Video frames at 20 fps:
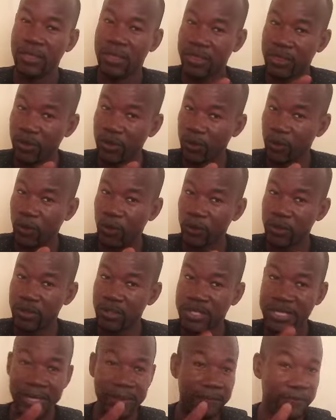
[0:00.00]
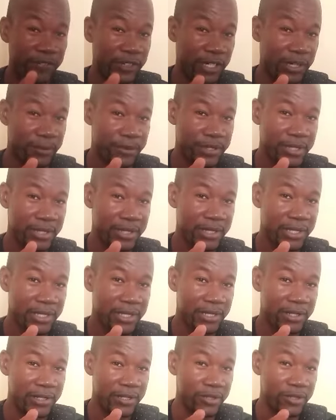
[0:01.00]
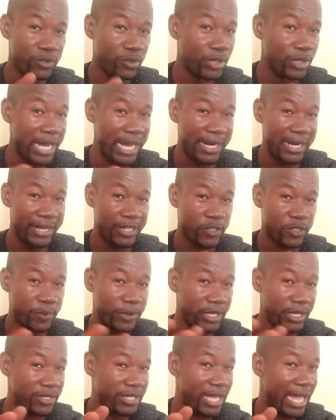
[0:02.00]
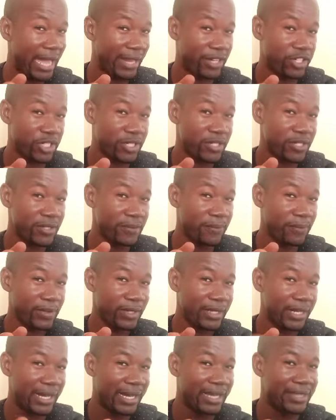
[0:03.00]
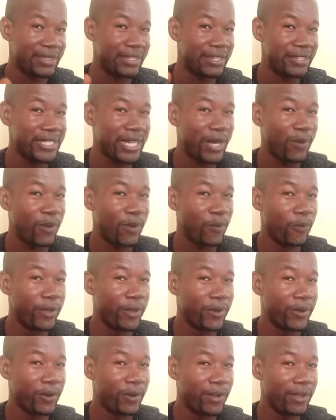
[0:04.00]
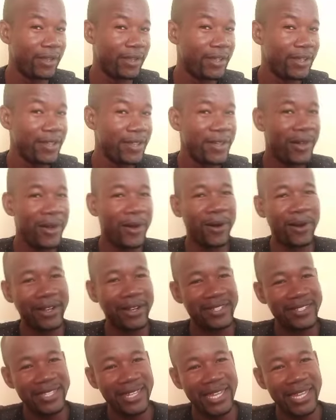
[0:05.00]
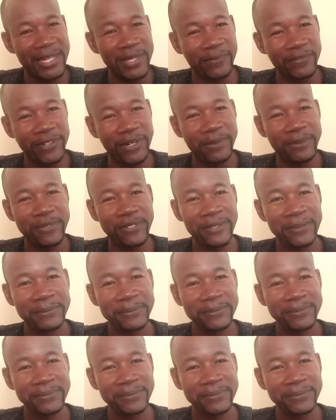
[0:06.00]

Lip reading: Though some verbs do not express actions, and these are what we call auxiliary verbs.